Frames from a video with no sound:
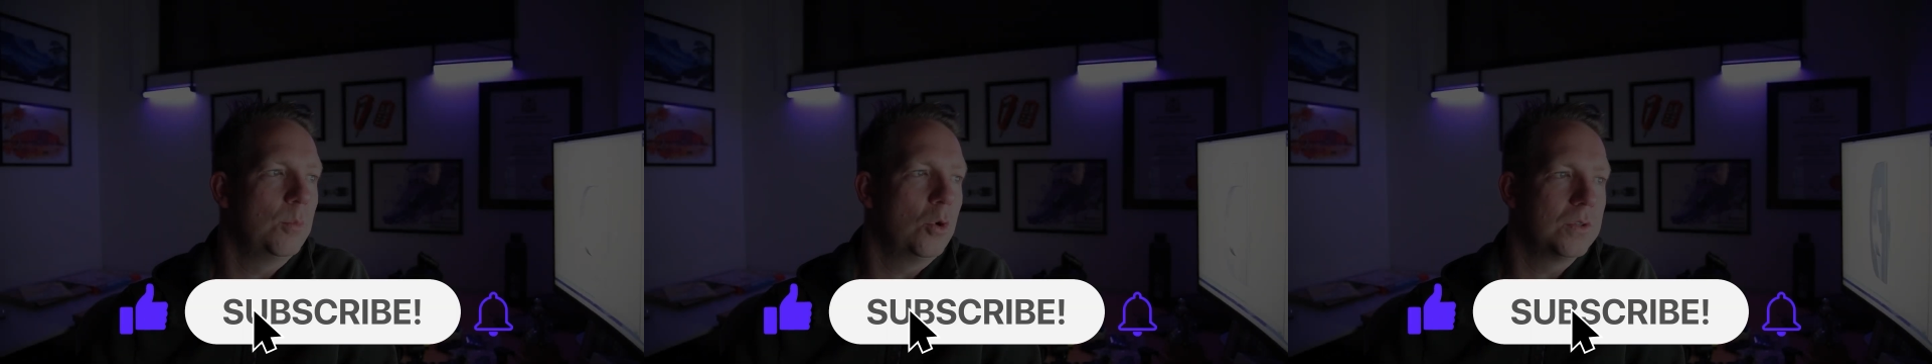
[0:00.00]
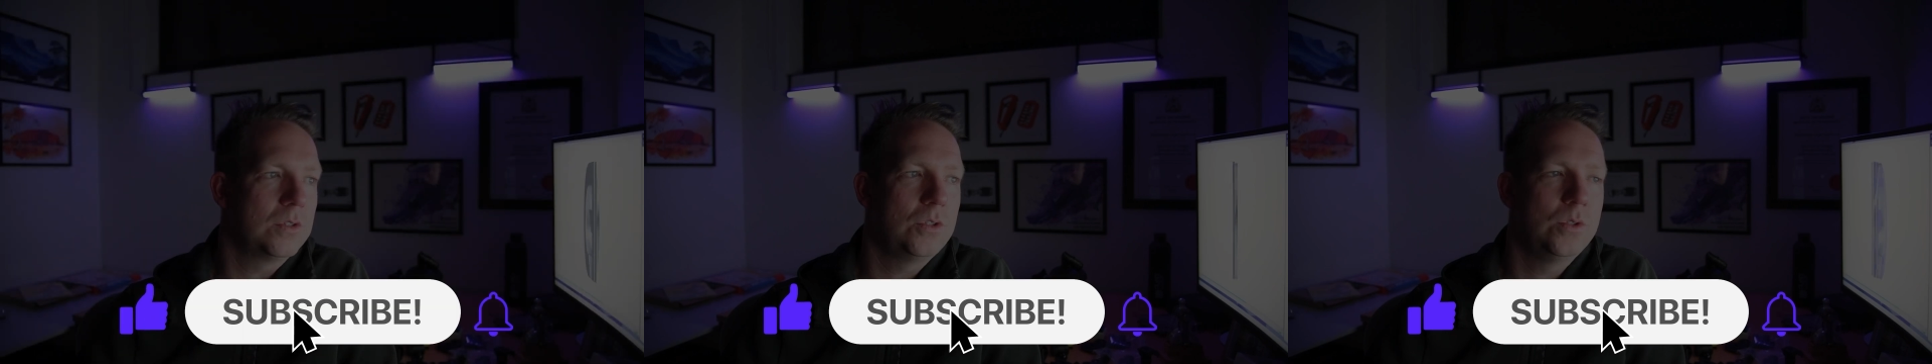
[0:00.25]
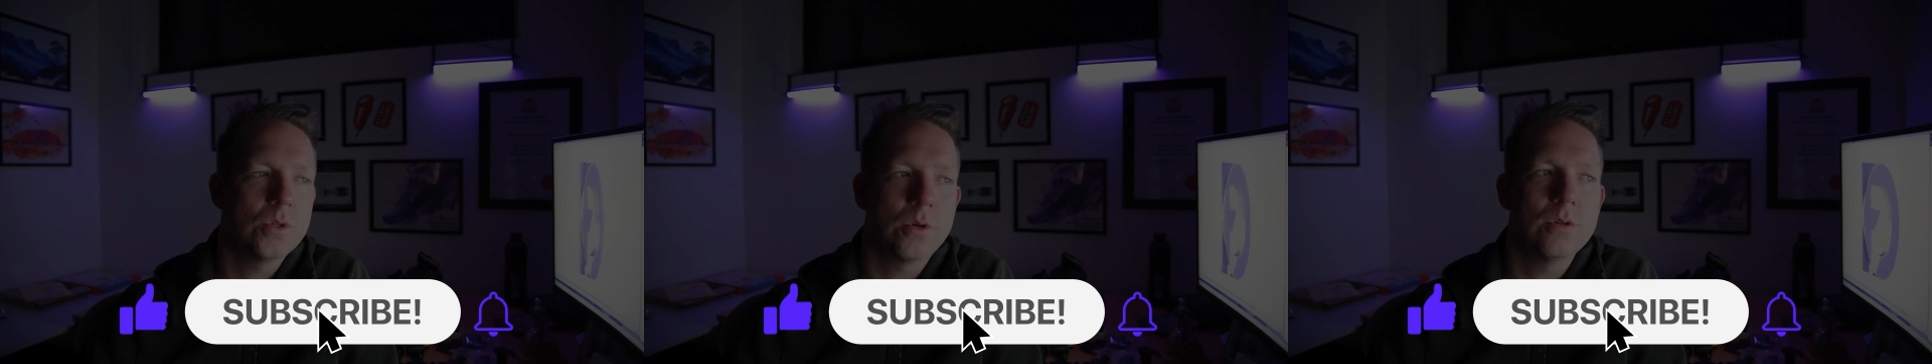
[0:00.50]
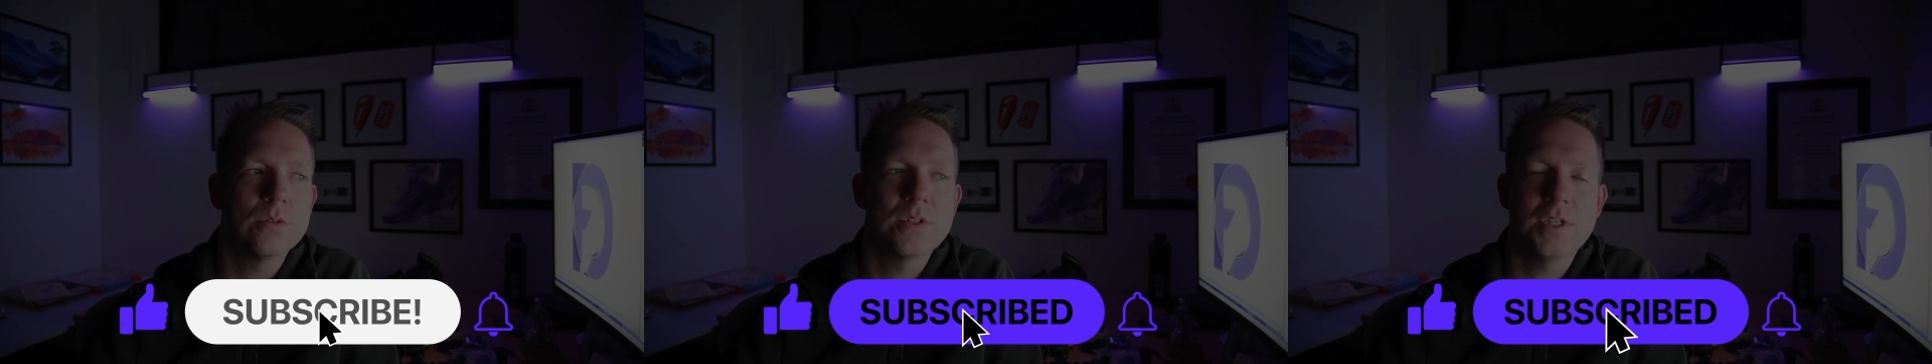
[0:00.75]
for more
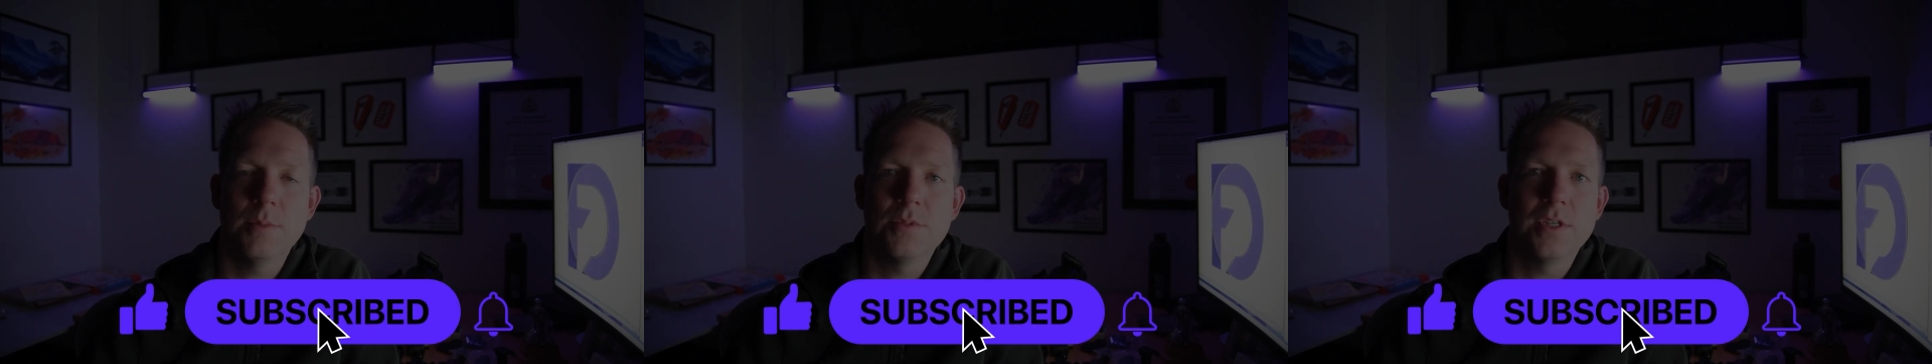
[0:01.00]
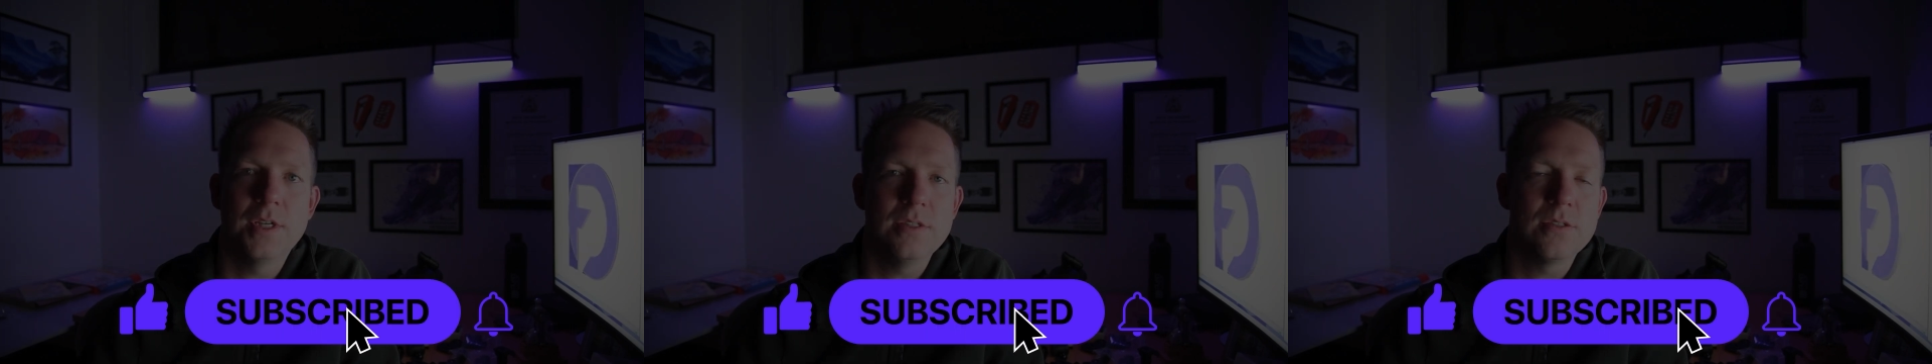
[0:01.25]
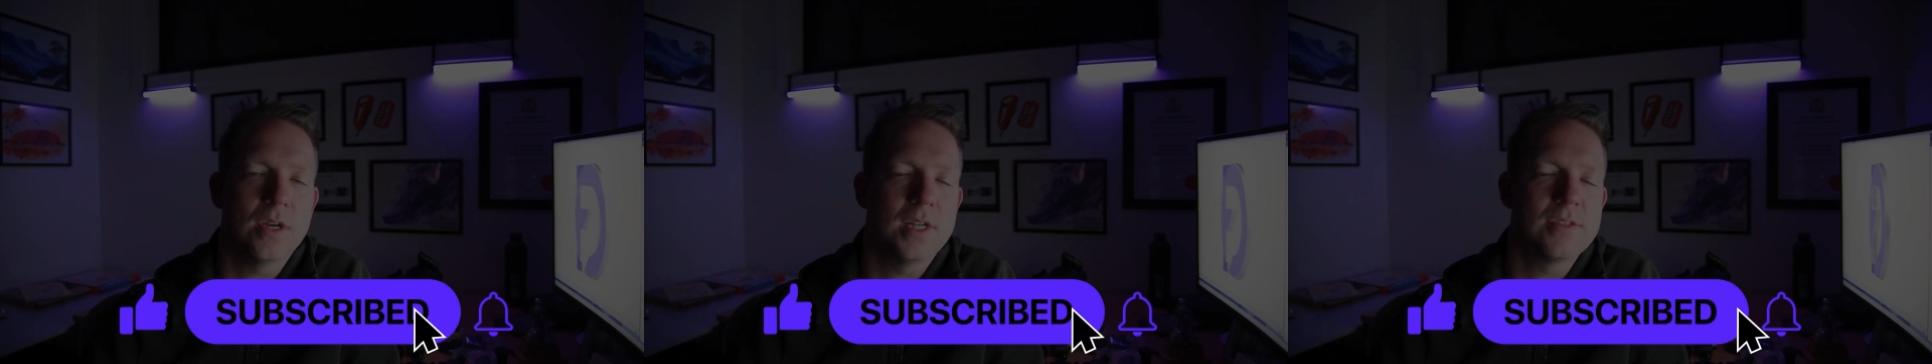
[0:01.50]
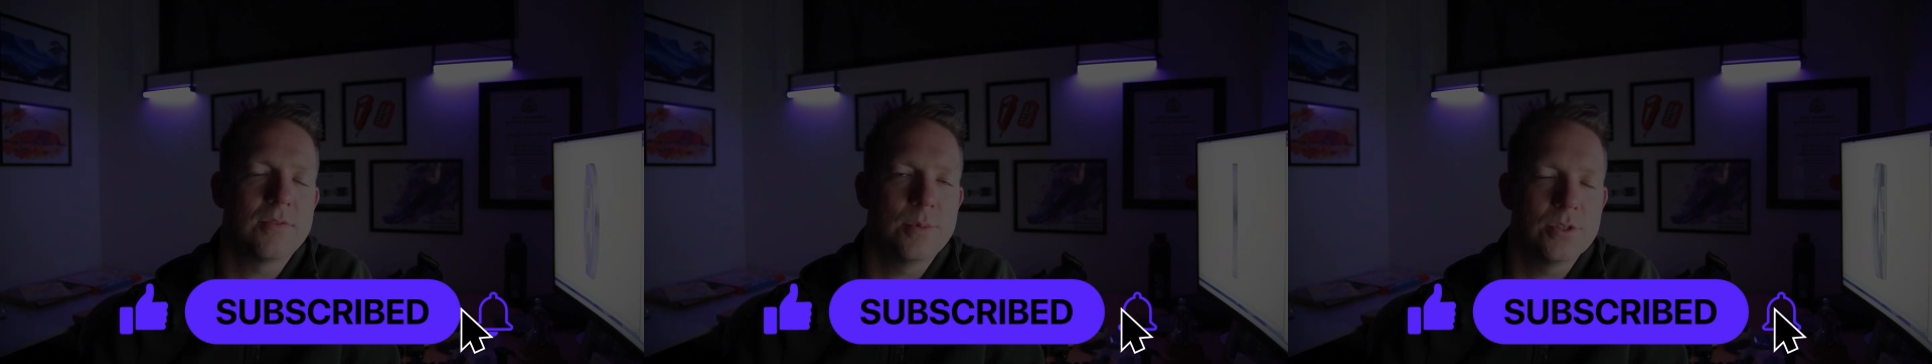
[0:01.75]
tutorials, tips, and
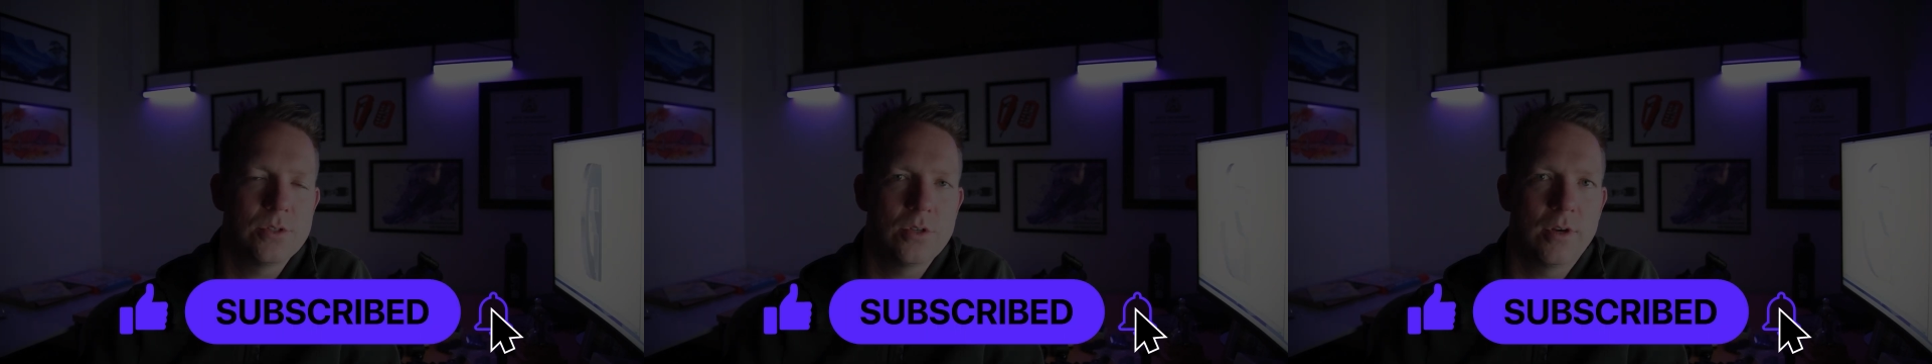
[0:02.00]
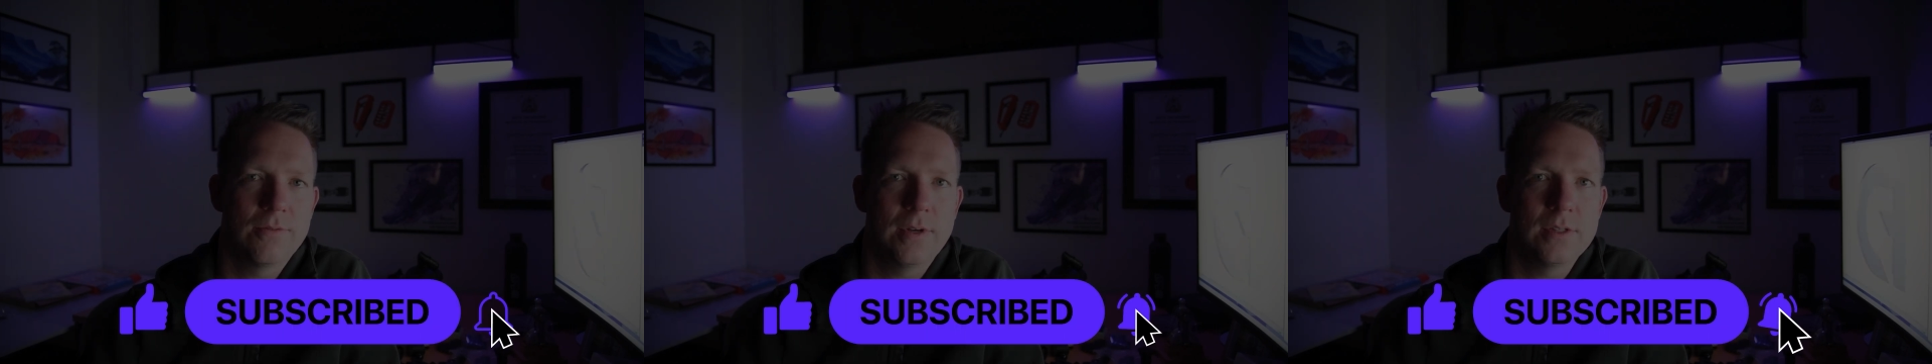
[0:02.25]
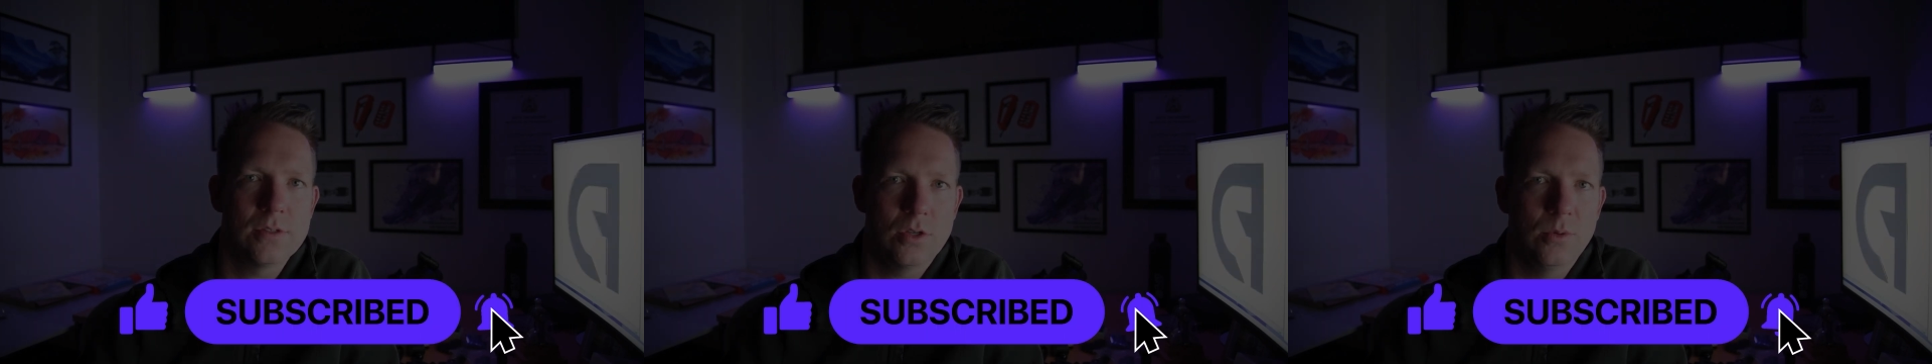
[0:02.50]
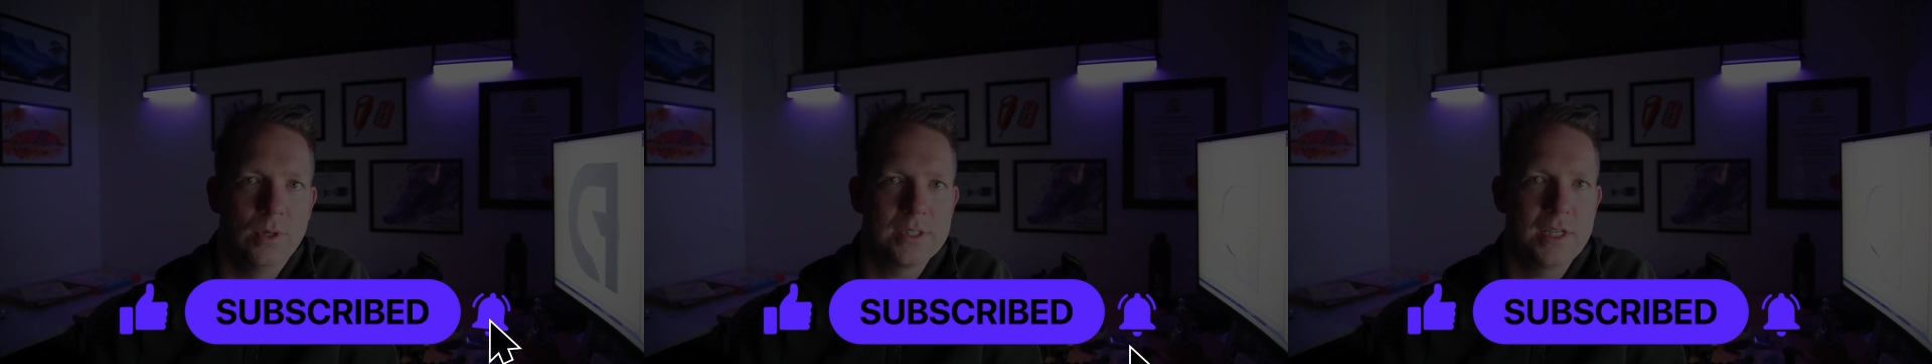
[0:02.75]
insights from a certified
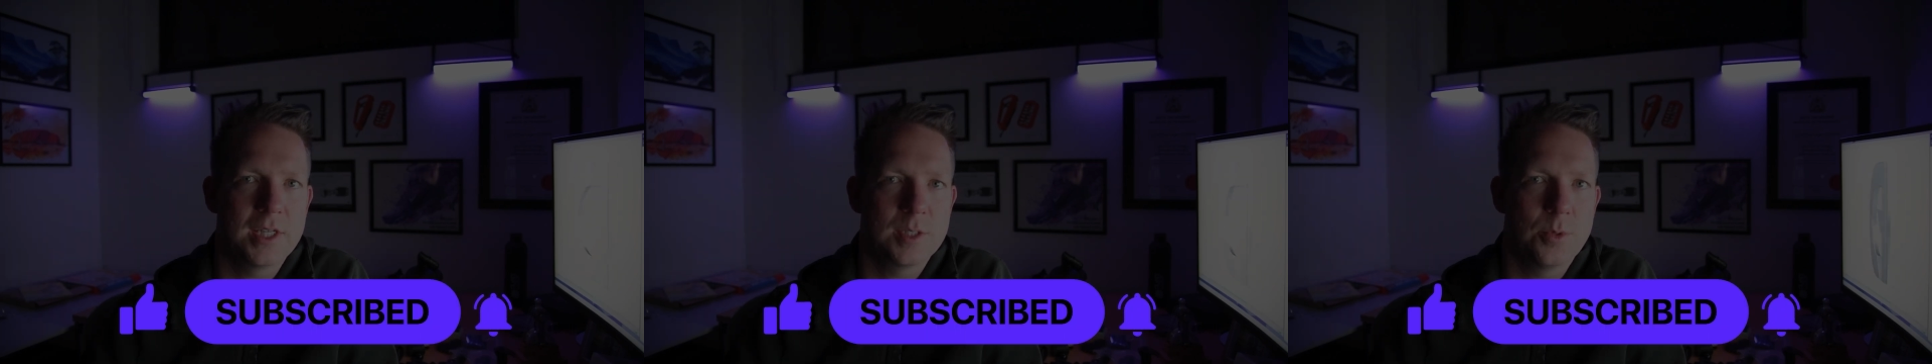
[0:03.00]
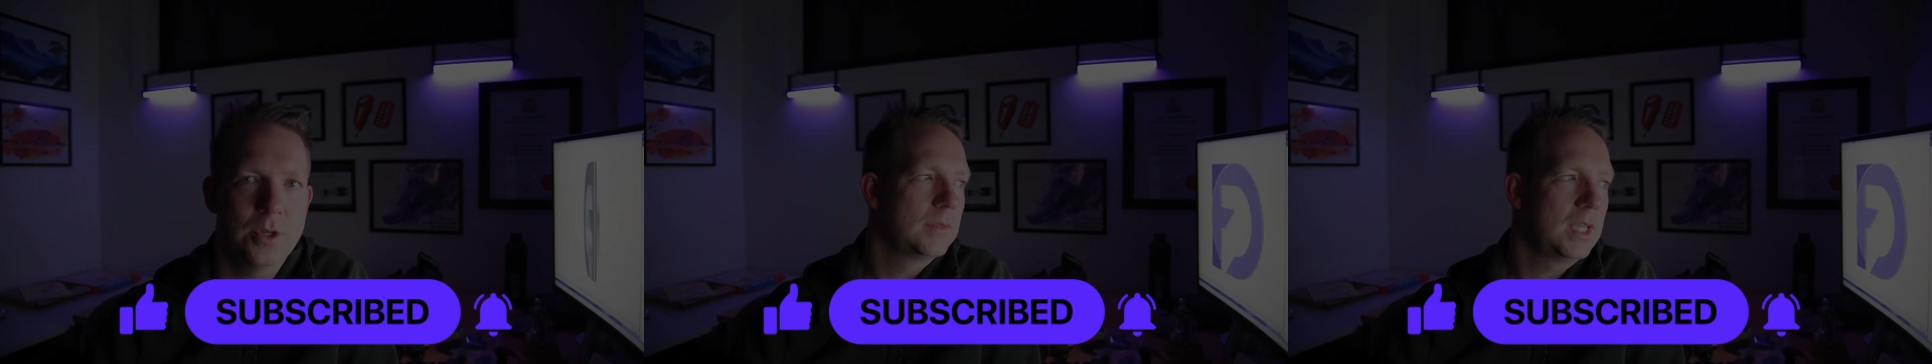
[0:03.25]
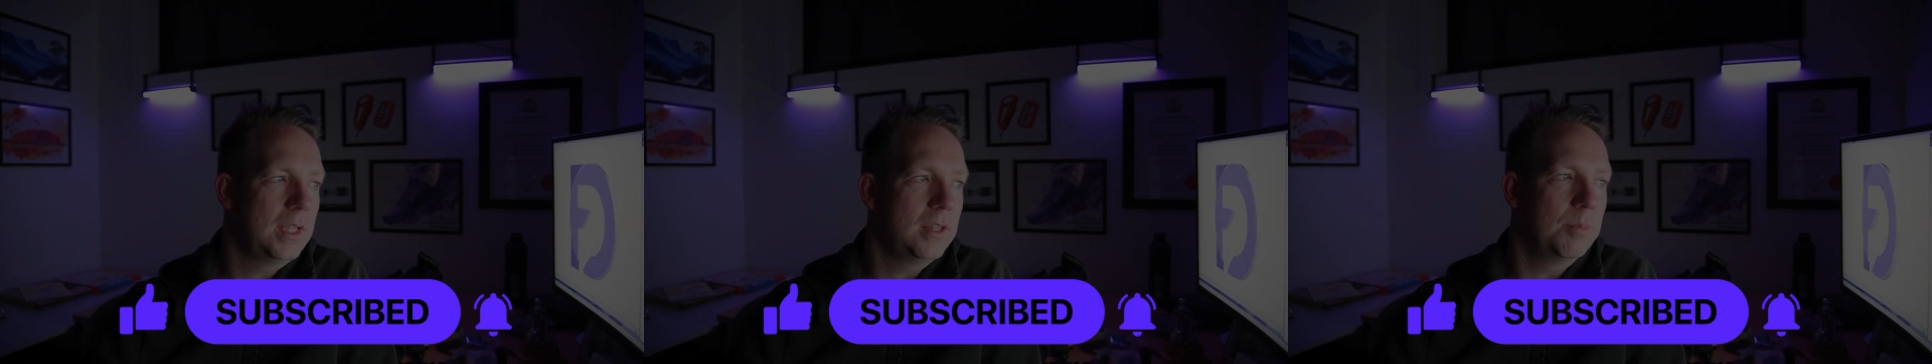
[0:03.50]
SOLIDWORKS expert.